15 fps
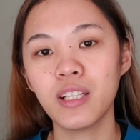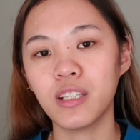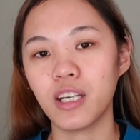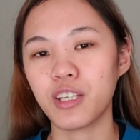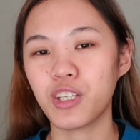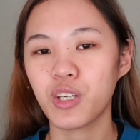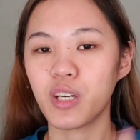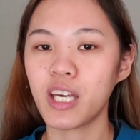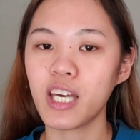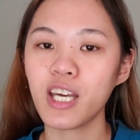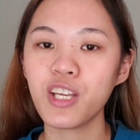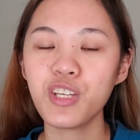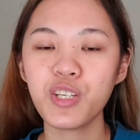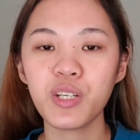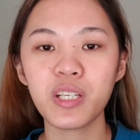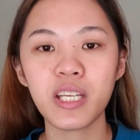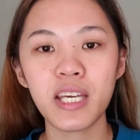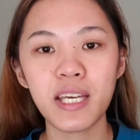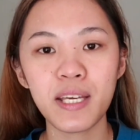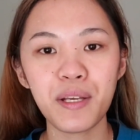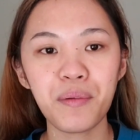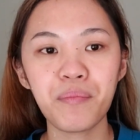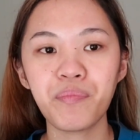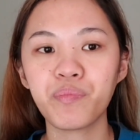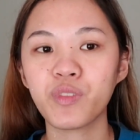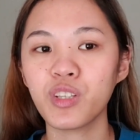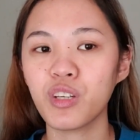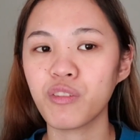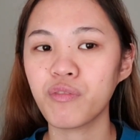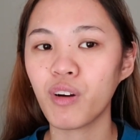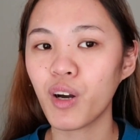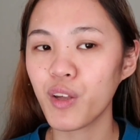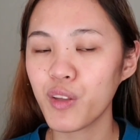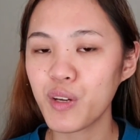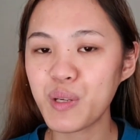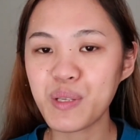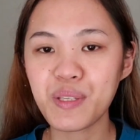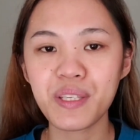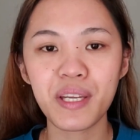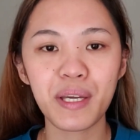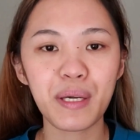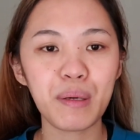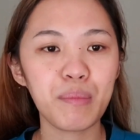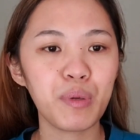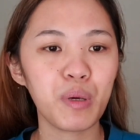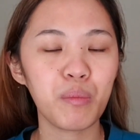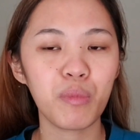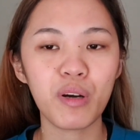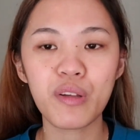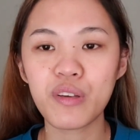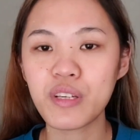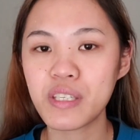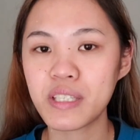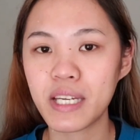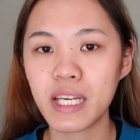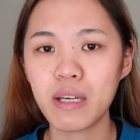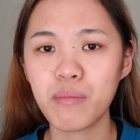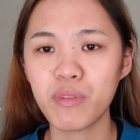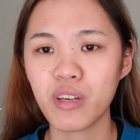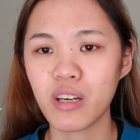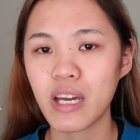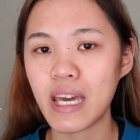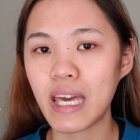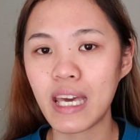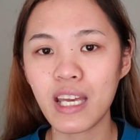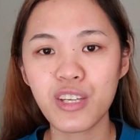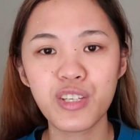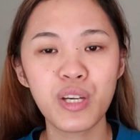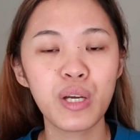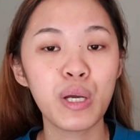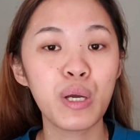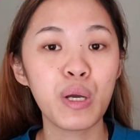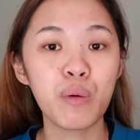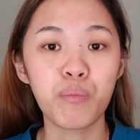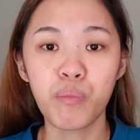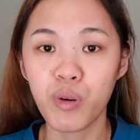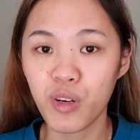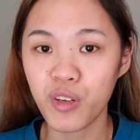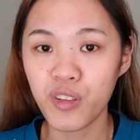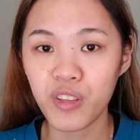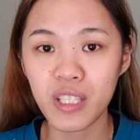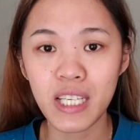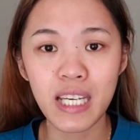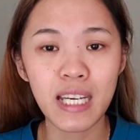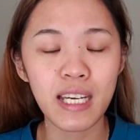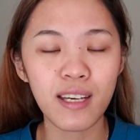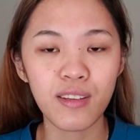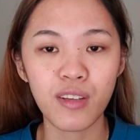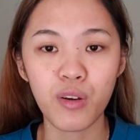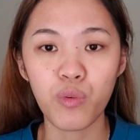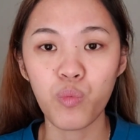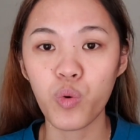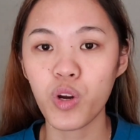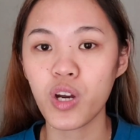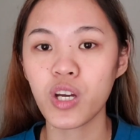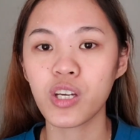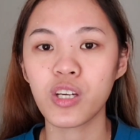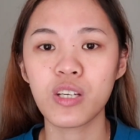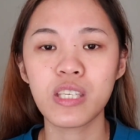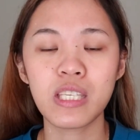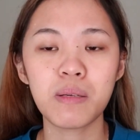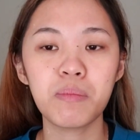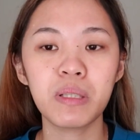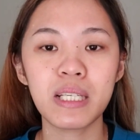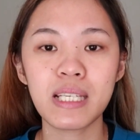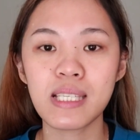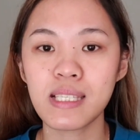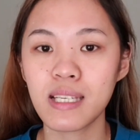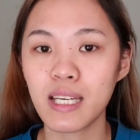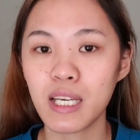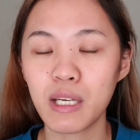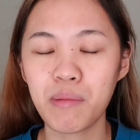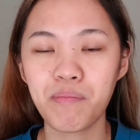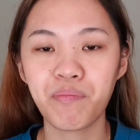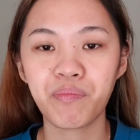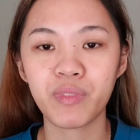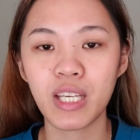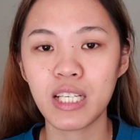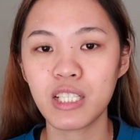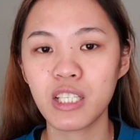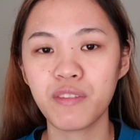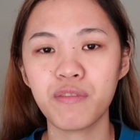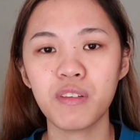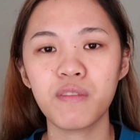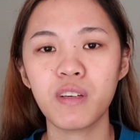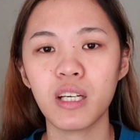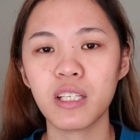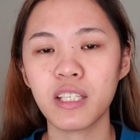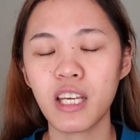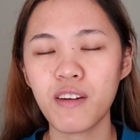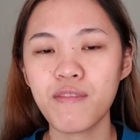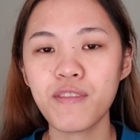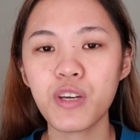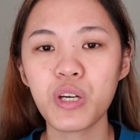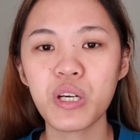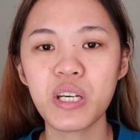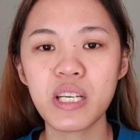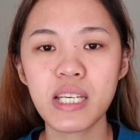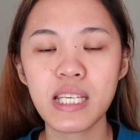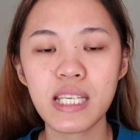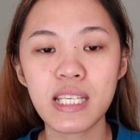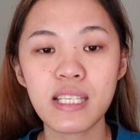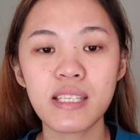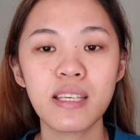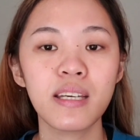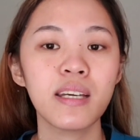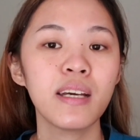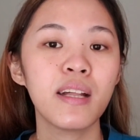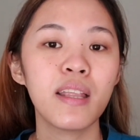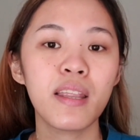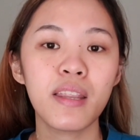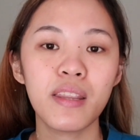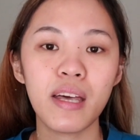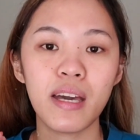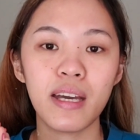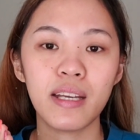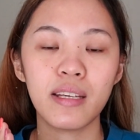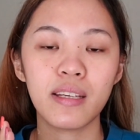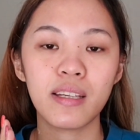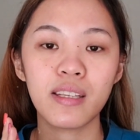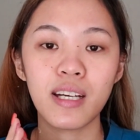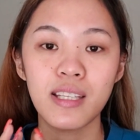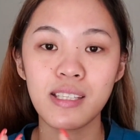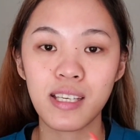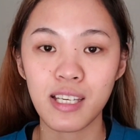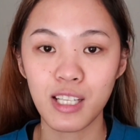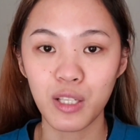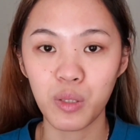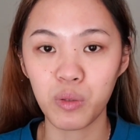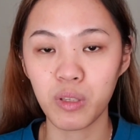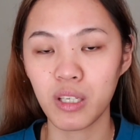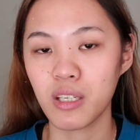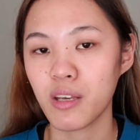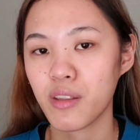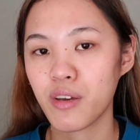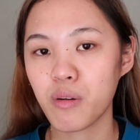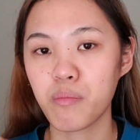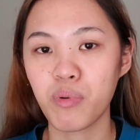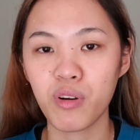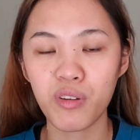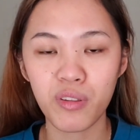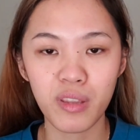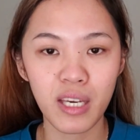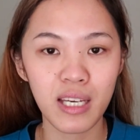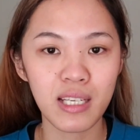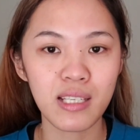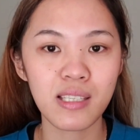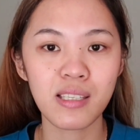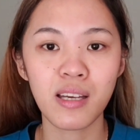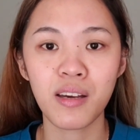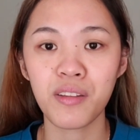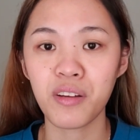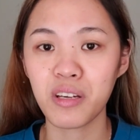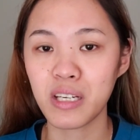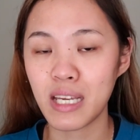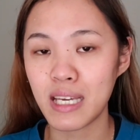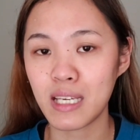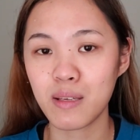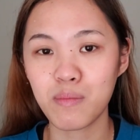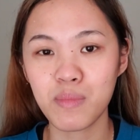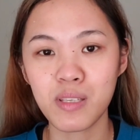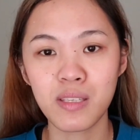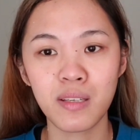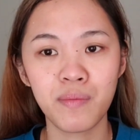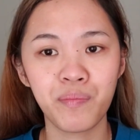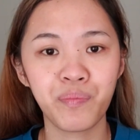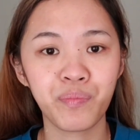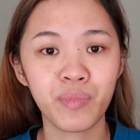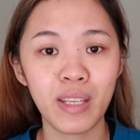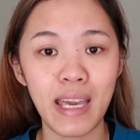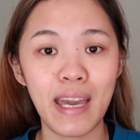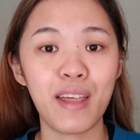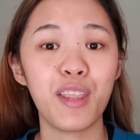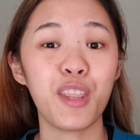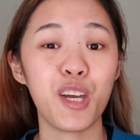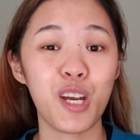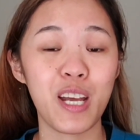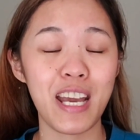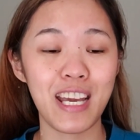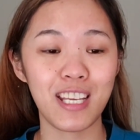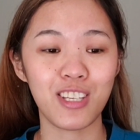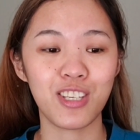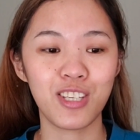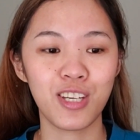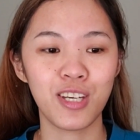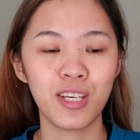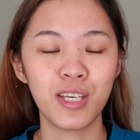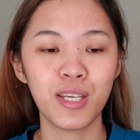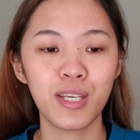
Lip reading: like your age, your name, your father's name, your mother's name, their age, birthday, their work, your sibling's name, and if you've got nephew or niece, then that's included, their birthdays, their names, and their age.